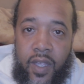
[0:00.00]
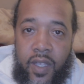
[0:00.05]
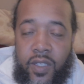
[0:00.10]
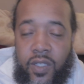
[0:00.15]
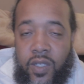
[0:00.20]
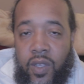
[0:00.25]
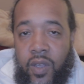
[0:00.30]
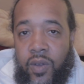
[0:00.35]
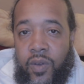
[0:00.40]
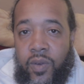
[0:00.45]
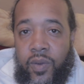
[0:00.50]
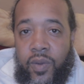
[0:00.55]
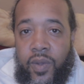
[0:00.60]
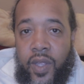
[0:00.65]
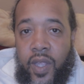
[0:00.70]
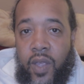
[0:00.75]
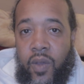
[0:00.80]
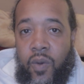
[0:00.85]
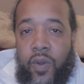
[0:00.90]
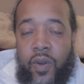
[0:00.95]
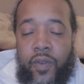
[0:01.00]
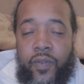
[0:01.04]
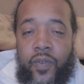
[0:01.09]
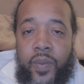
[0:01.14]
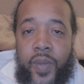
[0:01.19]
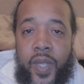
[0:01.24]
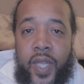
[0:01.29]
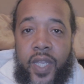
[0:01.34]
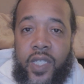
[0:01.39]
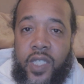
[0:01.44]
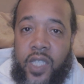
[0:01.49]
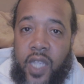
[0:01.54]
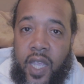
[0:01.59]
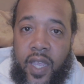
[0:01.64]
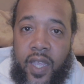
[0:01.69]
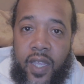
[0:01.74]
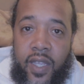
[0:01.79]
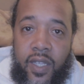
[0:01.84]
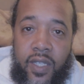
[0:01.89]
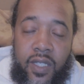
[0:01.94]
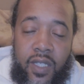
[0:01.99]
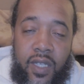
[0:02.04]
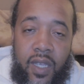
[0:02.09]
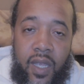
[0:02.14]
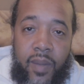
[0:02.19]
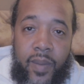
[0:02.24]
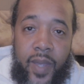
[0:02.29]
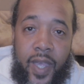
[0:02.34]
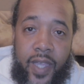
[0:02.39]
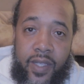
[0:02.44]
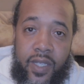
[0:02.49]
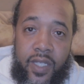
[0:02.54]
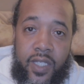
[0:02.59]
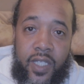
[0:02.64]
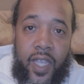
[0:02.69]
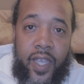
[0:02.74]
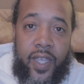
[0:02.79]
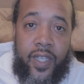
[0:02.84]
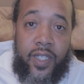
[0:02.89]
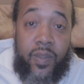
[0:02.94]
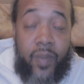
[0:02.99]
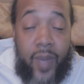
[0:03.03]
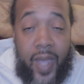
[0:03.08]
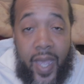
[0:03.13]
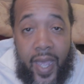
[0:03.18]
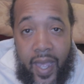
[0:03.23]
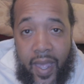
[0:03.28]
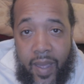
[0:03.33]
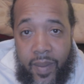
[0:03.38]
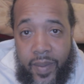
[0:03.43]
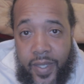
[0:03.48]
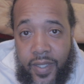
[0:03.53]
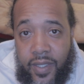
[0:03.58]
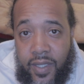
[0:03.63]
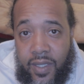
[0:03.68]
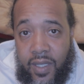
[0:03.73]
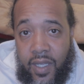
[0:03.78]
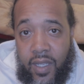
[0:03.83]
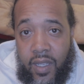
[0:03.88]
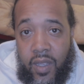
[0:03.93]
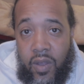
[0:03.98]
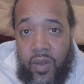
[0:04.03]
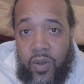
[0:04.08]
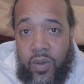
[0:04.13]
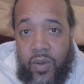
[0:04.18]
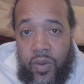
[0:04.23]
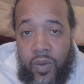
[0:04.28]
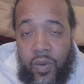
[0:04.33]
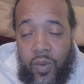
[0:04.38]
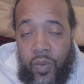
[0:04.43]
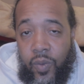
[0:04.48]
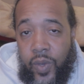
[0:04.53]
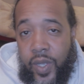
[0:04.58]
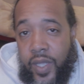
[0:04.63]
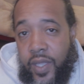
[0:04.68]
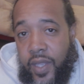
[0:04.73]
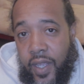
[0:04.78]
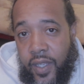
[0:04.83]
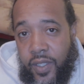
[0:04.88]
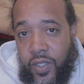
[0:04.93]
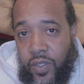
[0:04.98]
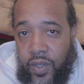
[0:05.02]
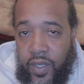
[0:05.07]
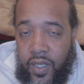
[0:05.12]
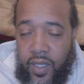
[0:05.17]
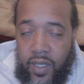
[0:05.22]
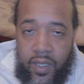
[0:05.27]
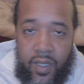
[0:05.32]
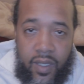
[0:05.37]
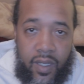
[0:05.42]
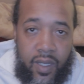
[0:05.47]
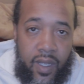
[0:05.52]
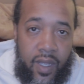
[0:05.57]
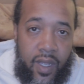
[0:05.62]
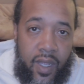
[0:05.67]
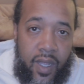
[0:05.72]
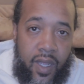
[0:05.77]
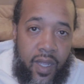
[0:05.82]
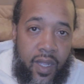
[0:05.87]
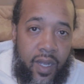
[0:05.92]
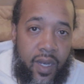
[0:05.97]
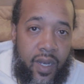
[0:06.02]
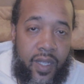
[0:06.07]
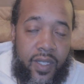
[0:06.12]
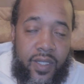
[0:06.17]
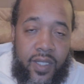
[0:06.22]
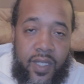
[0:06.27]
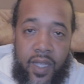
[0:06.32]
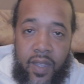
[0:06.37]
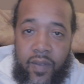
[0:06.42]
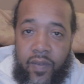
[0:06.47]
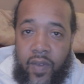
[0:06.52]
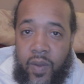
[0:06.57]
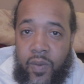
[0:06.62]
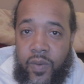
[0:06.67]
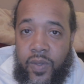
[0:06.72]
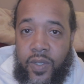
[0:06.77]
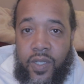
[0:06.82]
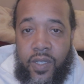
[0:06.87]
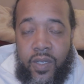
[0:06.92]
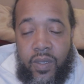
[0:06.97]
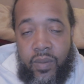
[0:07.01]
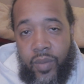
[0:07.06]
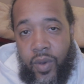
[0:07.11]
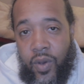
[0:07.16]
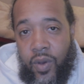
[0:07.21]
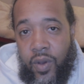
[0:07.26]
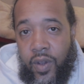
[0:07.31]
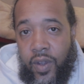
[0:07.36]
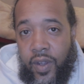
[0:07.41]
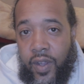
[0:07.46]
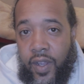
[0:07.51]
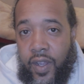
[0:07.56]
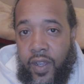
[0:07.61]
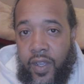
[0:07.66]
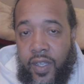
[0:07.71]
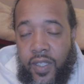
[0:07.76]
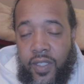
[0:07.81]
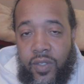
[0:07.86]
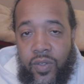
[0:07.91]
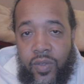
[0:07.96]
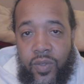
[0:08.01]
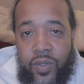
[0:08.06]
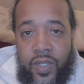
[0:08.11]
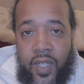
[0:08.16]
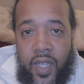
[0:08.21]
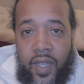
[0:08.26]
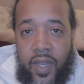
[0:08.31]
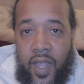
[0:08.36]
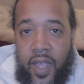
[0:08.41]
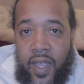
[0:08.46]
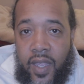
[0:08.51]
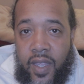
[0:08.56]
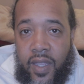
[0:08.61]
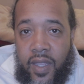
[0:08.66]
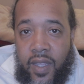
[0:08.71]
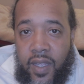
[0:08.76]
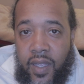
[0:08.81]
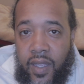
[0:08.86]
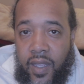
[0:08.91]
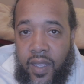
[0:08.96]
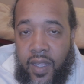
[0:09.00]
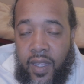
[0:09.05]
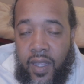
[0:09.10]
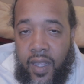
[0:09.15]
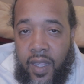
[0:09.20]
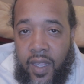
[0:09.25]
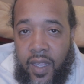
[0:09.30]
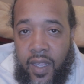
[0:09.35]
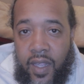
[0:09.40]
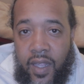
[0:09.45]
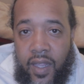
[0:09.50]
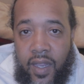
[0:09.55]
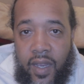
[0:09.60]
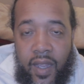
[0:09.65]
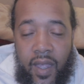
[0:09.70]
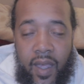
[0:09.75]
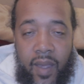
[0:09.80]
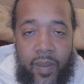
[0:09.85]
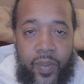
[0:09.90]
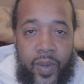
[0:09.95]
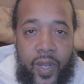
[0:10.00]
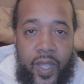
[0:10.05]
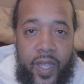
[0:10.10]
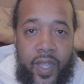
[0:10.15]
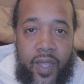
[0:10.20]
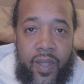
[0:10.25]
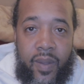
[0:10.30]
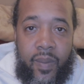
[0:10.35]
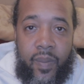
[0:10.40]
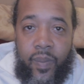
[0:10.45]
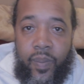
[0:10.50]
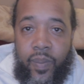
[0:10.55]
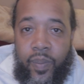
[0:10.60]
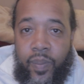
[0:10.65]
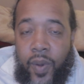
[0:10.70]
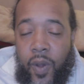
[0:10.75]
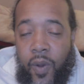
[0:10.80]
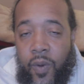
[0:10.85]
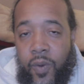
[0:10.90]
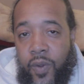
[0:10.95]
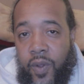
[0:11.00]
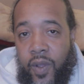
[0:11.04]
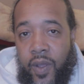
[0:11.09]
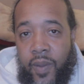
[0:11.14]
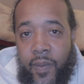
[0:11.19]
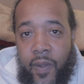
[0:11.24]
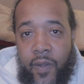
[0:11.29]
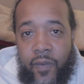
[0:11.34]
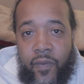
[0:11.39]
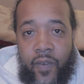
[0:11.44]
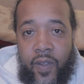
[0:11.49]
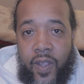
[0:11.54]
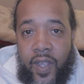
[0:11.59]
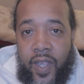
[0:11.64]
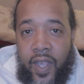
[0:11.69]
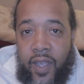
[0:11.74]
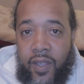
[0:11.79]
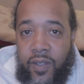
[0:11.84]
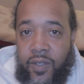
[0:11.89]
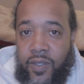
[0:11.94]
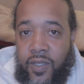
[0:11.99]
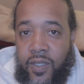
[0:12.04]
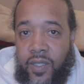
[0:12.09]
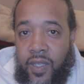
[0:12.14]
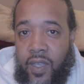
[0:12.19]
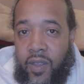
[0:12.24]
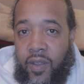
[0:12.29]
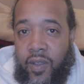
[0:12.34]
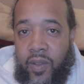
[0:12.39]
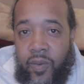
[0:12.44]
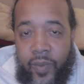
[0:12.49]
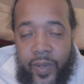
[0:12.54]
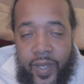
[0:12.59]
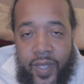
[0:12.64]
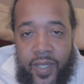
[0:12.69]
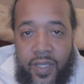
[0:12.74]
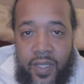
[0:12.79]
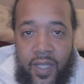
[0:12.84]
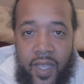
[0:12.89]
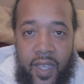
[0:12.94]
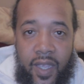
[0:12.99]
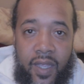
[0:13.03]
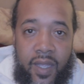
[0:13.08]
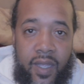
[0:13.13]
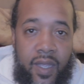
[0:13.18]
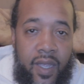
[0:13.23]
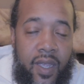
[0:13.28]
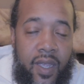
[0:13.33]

So in order for me to change, I'm gonna have to change my habits to go with that drinking. Let's say if I went to the bar every Tuesday night and I played poker at my friend's house every Wednesday.